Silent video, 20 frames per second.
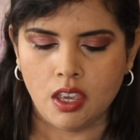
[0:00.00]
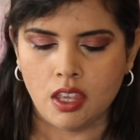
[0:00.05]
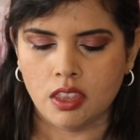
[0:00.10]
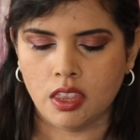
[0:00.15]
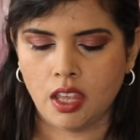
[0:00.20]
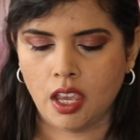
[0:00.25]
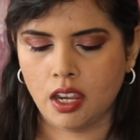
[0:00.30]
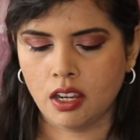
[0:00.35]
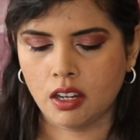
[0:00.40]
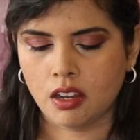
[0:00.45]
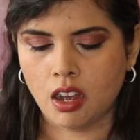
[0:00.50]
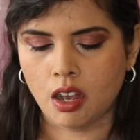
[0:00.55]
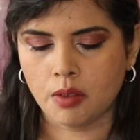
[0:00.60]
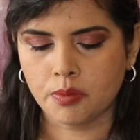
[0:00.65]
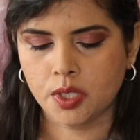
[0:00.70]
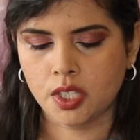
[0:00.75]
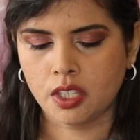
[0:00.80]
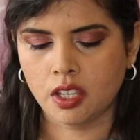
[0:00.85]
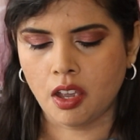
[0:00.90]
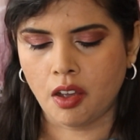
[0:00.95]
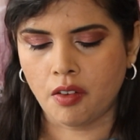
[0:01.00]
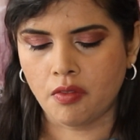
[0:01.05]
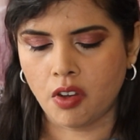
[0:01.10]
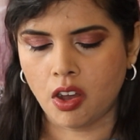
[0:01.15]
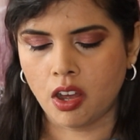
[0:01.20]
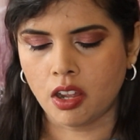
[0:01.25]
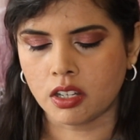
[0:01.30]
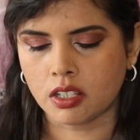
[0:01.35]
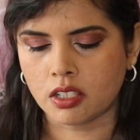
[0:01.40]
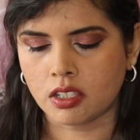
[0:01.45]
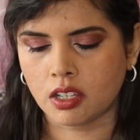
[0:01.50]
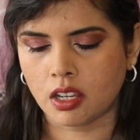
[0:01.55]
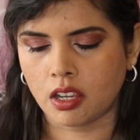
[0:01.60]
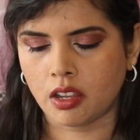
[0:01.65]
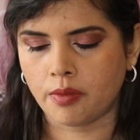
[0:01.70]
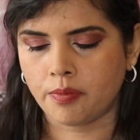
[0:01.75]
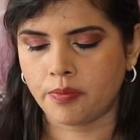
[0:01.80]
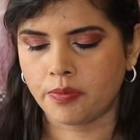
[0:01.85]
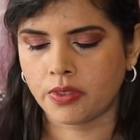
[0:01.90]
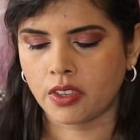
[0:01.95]
Then comes the Avant
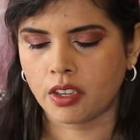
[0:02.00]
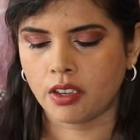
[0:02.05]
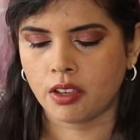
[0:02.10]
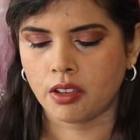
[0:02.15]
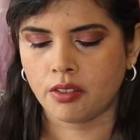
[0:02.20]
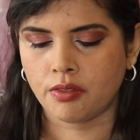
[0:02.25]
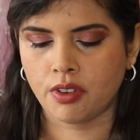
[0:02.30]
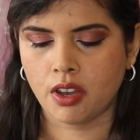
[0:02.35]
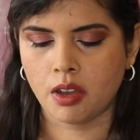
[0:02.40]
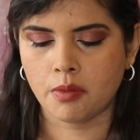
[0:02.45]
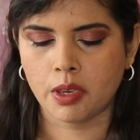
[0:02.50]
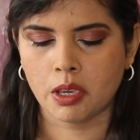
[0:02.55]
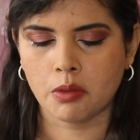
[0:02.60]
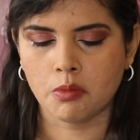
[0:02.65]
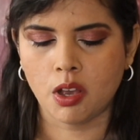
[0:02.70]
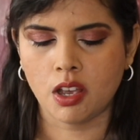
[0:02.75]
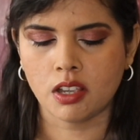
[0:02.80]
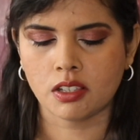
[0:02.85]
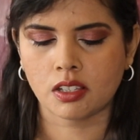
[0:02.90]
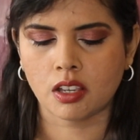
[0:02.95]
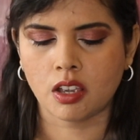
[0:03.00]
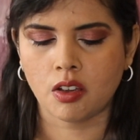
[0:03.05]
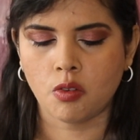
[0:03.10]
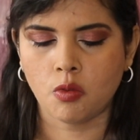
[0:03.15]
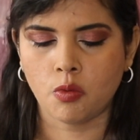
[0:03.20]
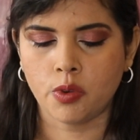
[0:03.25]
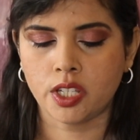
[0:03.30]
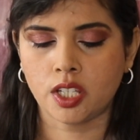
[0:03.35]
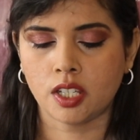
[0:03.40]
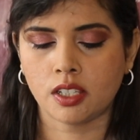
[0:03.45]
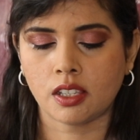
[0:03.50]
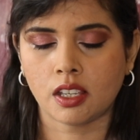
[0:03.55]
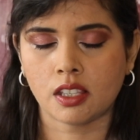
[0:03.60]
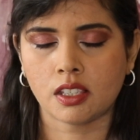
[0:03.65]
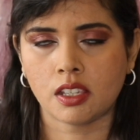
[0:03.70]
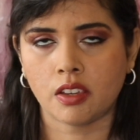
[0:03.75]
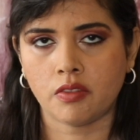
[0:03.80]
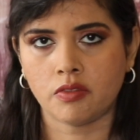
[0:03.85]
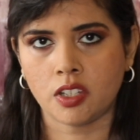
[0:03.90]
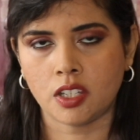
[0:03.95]
uh, firming mask, which is at
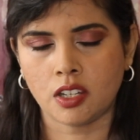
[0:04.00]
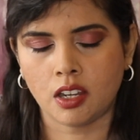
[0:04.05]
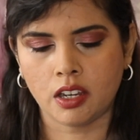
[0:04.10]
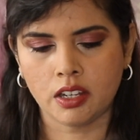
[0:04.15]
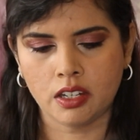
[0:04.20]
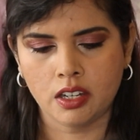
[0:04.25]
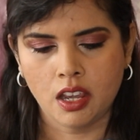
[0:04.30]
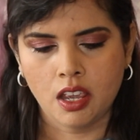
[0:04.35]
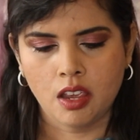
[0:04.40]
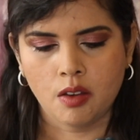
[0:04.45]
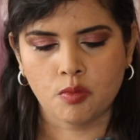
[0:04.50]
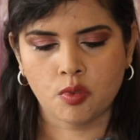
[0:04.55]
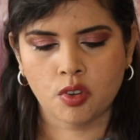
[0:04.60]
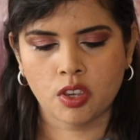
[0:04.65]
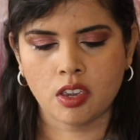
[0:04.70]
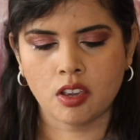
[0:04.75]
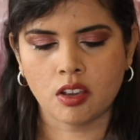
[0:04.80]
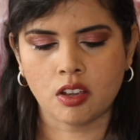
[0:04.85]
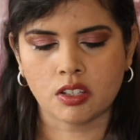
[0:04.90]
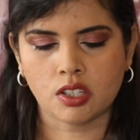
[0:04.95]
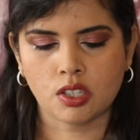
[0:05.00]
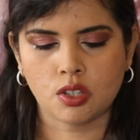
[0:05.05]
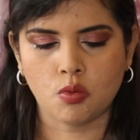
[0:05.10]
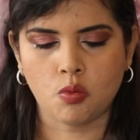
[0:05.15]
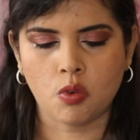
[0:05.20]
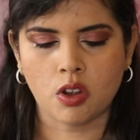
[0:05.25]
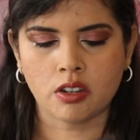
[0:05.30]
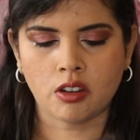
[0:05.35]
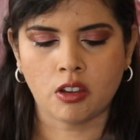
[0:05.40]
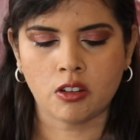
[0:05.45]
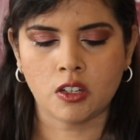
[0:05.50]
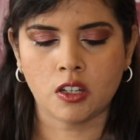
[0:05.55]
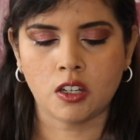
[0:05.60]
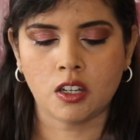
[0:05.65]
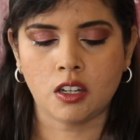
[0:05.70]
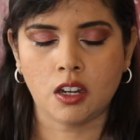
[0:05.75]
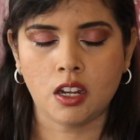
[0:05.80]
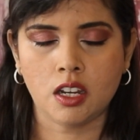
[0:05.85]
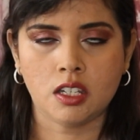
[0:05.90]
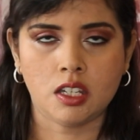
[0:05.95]
79, bringing us to
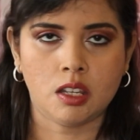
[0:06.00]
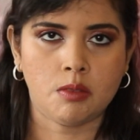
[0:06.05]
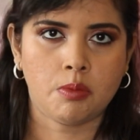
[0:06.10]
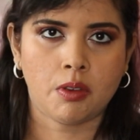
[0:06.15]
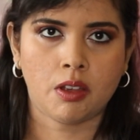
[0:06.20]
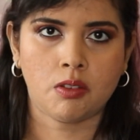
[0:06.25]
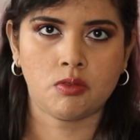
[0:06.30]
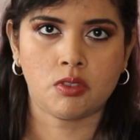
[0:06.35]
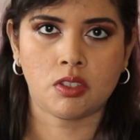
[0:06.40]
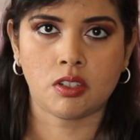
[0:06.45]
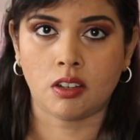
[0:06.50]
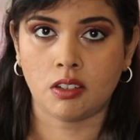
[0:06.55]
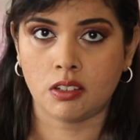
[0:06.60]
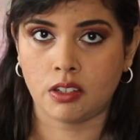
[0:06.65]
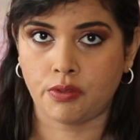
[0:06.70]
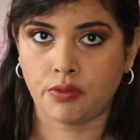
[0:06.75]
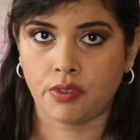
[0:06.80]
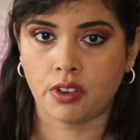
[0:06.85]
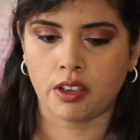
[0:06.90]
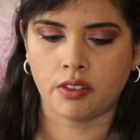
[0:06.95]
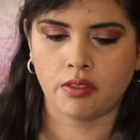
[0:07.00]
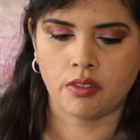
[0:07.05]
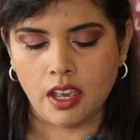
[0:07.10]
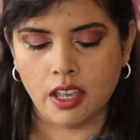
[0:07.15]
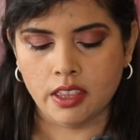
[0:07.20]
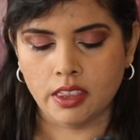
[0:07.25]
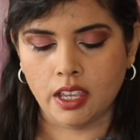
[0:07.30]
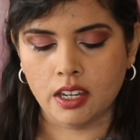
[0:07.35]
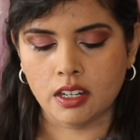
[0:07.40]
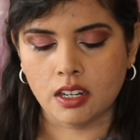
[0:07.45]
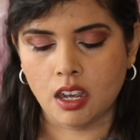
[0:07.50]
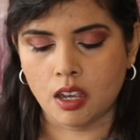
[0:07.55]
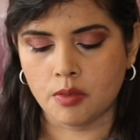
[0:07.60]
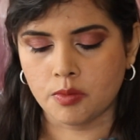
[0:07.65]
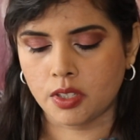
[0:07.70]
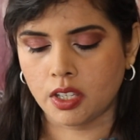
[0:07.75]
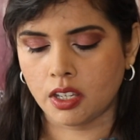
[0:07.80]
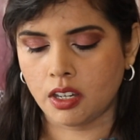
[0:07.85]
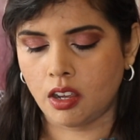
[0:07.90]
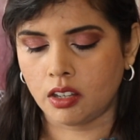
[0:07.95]
180 pounds 95. And then
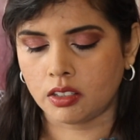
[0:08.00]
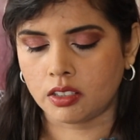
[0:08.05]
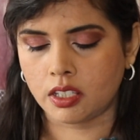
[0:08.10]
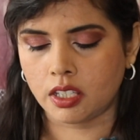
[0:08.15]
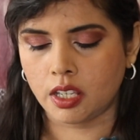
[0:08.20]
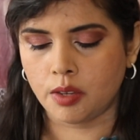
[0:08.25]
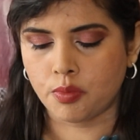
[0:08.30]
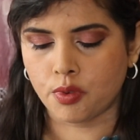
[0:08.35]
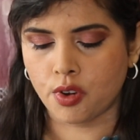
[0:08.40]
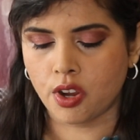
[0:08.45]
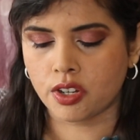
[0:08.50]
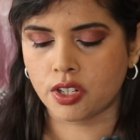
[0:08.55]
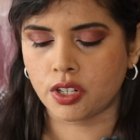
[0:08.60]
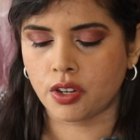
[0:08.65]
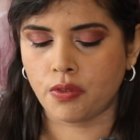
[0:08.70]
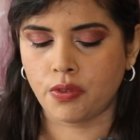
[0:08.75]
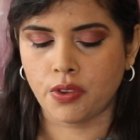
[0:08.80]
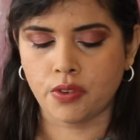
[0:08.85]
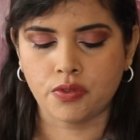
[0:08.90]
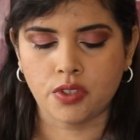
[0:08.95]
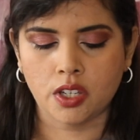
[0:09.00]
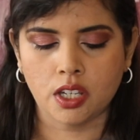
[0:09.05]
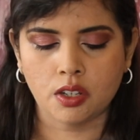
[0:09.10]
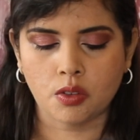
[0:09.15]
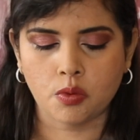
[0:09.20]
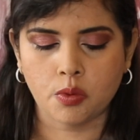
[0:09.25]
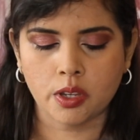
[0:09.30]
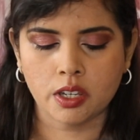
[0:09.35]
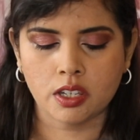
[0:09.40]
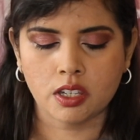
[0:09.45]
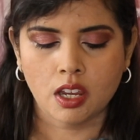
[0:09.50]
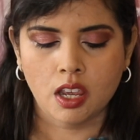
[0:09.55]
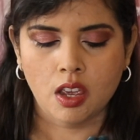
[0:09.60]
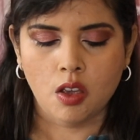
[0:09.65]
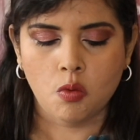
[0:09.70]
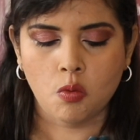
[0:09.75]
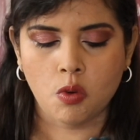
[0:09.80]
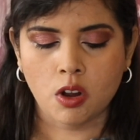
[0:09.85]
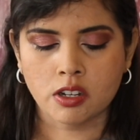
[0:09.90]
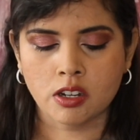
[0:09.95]
comes the Luxie brush, 15 quid,
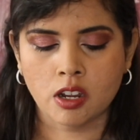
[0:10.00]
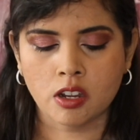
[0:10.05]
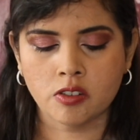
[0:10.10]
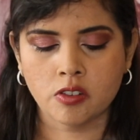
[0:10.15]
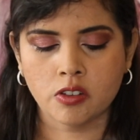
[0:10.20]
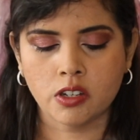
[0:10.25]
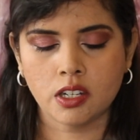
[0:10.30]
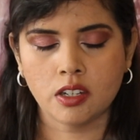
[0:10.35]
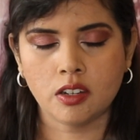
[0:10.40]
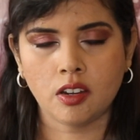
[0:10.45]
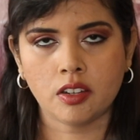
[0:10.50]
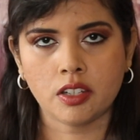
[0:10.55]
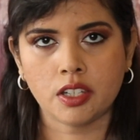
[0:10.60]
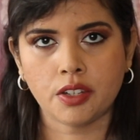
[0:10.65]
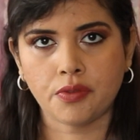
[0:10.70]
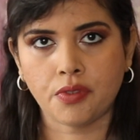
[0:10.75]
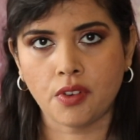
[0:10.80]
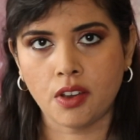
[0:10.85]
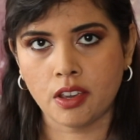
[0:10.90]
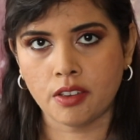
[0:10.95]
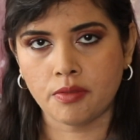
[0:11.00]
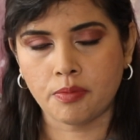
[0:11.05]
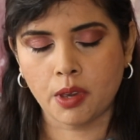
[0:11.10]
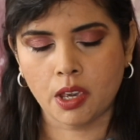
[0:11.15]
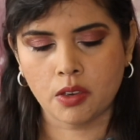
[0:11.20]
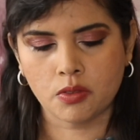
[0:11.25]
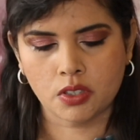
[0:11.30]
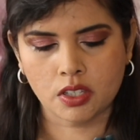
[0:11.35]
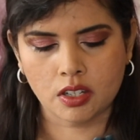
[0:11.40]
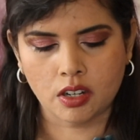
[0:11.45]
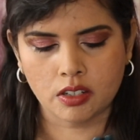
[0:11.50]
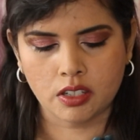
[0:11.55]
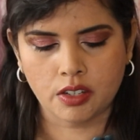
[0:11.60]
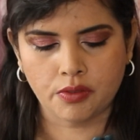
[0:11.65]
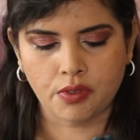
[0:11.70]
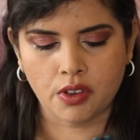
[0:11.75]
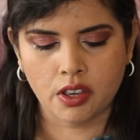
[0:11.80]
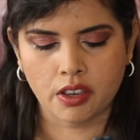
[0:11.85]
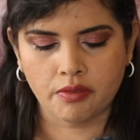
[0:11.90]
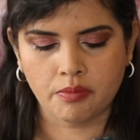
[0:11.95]
195 pounds
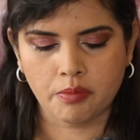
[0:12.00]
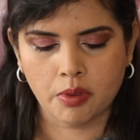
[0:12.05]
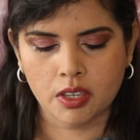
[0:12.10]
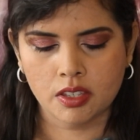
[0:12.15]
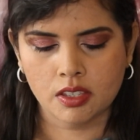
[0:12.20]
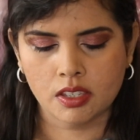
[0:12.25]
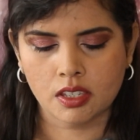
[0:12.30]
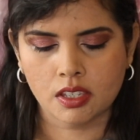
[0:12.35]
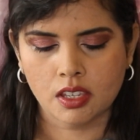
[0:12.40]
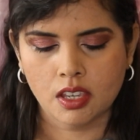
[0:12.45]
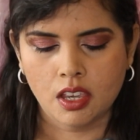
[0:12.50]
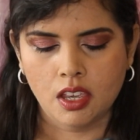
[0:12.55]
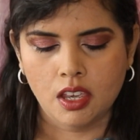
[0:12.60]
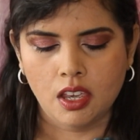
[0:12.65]
95 pence.